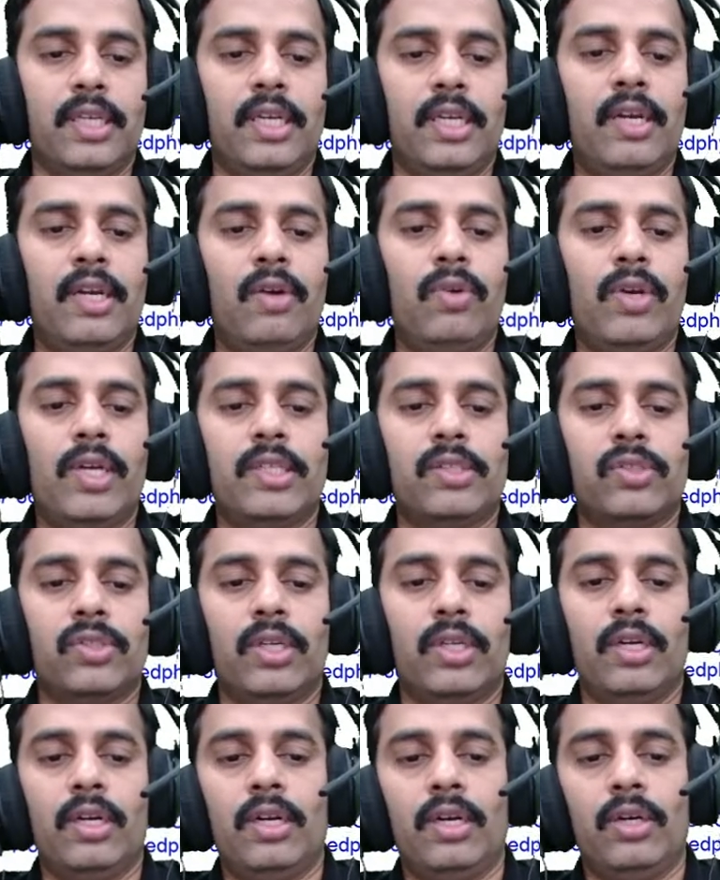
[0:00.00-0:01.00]
Now let us
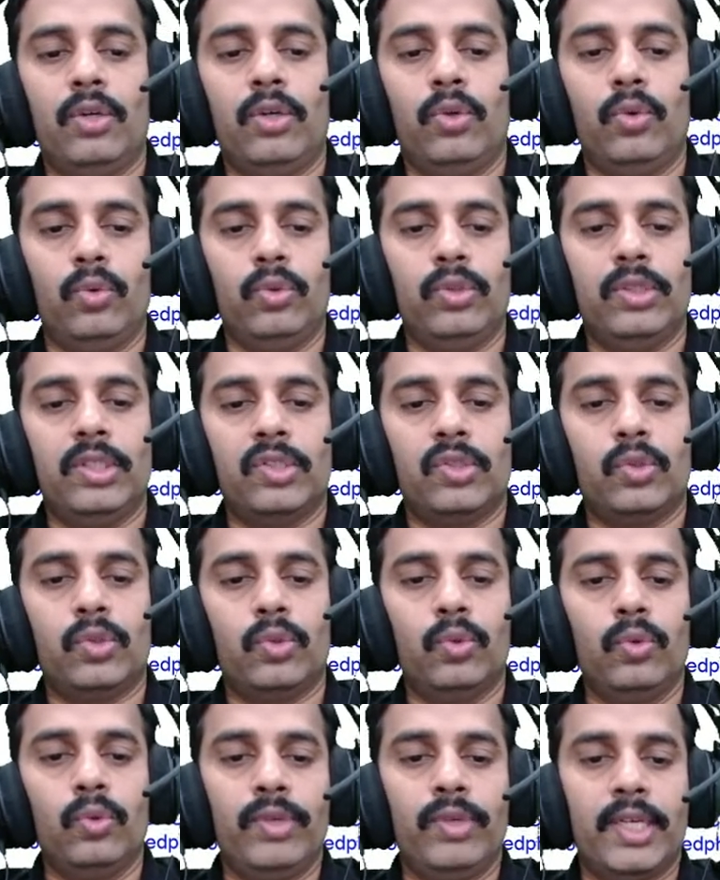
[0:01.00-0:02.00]
do this
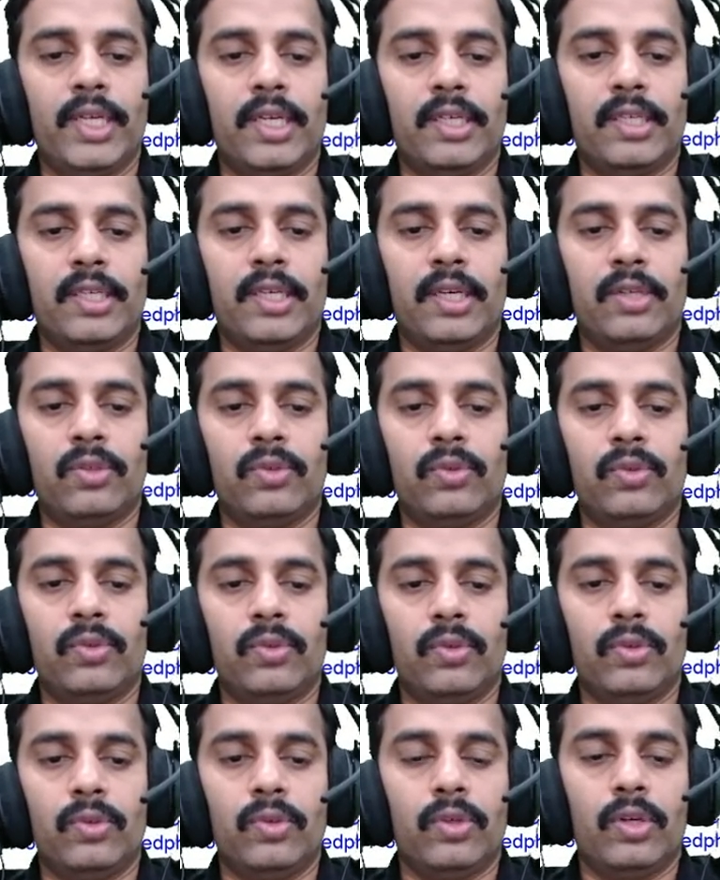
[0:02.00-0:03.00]
2, we can take to
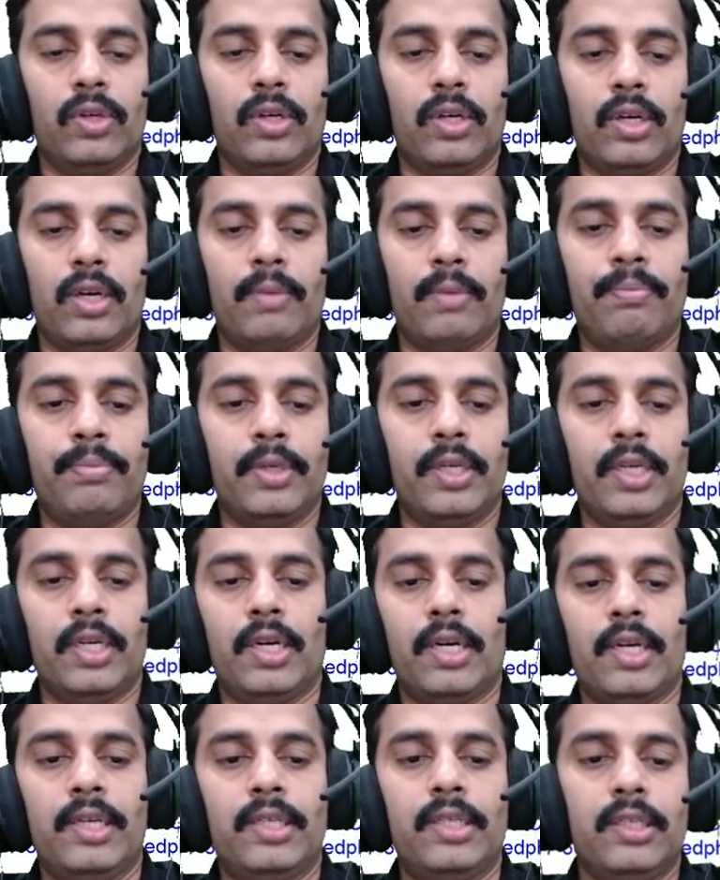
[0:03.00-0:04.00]
up,
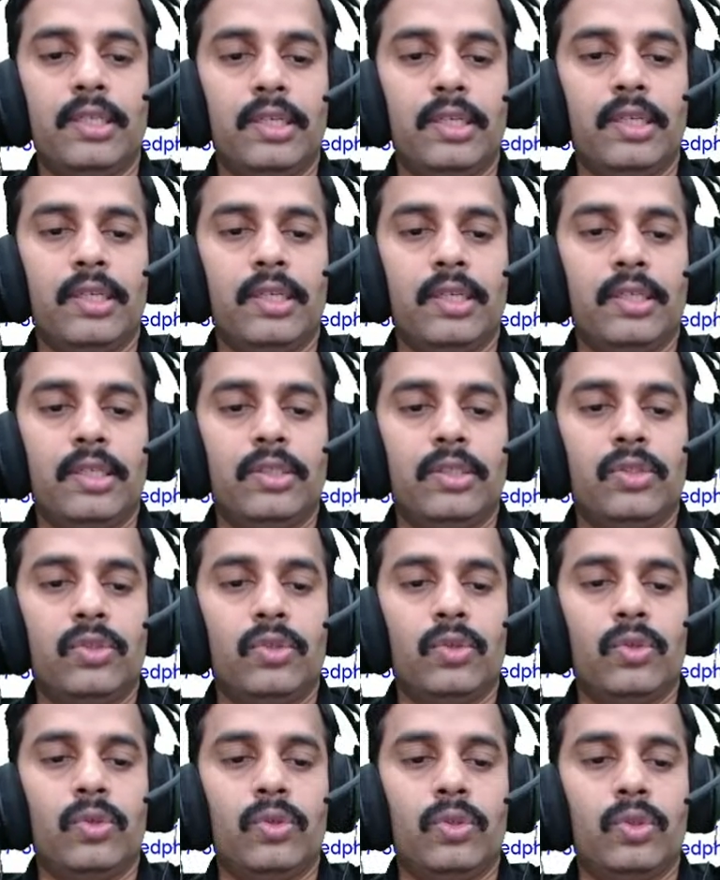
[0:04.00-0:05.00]
right?
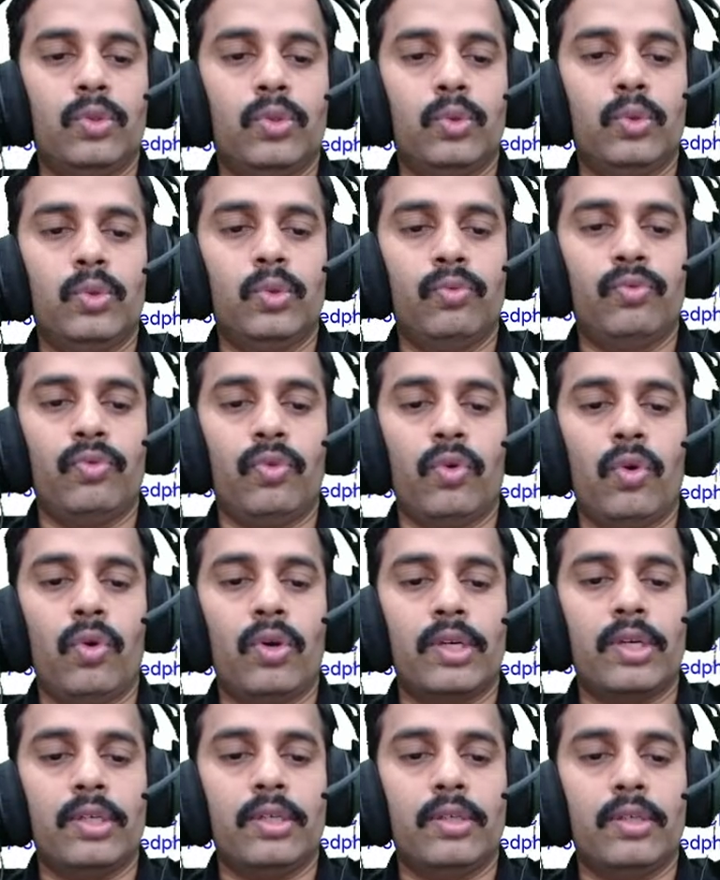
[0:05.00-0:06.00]
So 2 to 4